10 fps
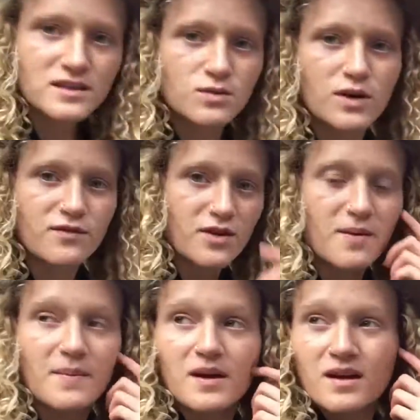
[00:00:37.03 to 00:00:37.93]
is the one
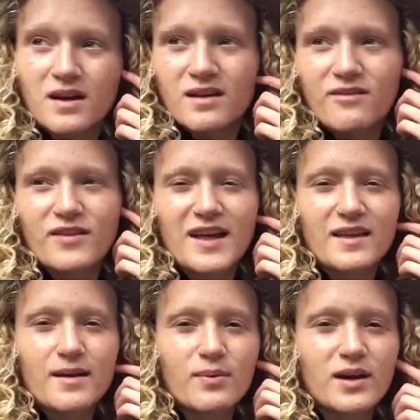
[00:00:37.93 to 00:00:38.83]
from
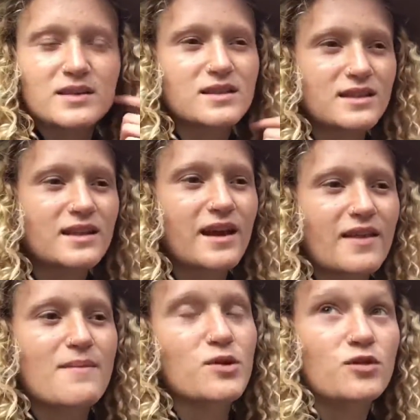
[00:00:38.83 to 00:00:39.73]
Valley Uprising. Yeah,
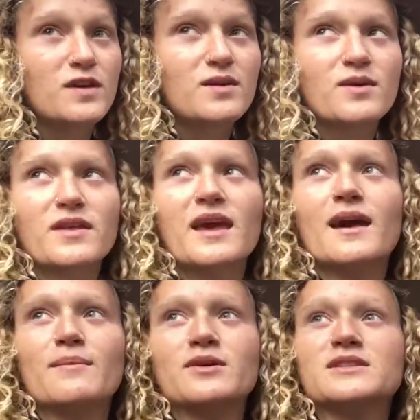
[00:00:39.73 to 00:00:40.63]
that movie where the
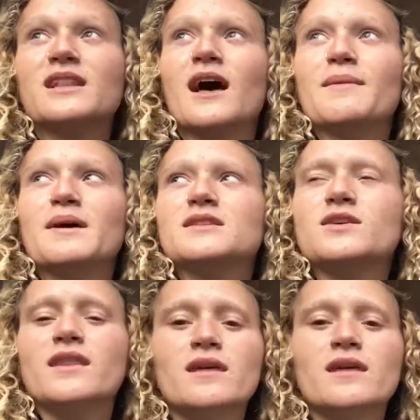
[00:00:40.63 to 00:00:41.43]
campers climb it. So I